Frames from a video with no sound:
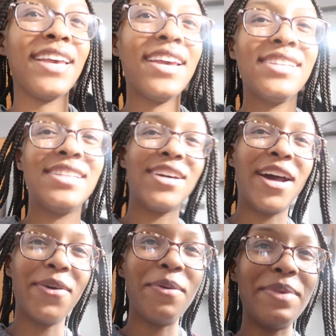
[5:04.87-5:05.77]
Tess and
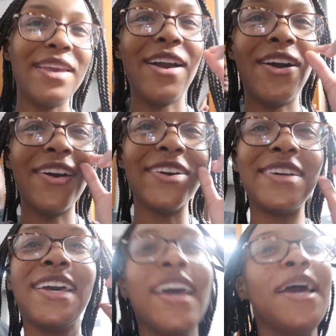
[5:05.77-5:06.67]
caught up with me, y'all.
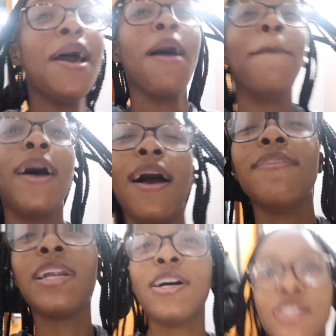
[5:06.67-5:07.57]
But I'm
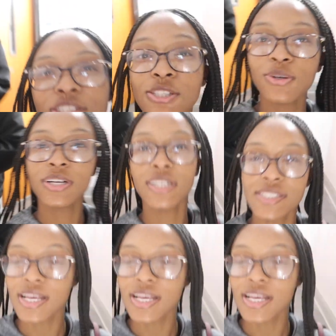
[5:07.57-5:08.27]
gonna go to the store because